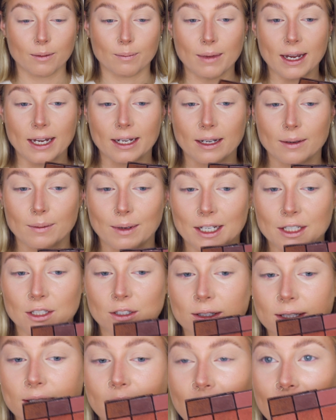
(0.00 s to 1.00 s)
makeup. As
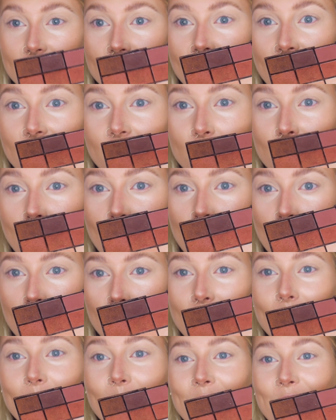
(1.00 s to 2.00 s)
you can see, it's very well
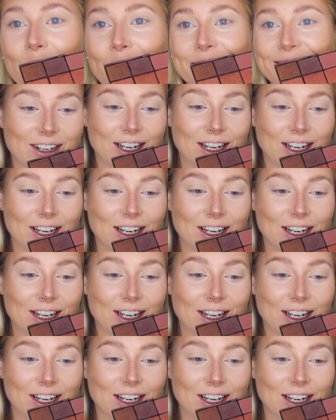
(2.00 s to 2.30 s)
worn.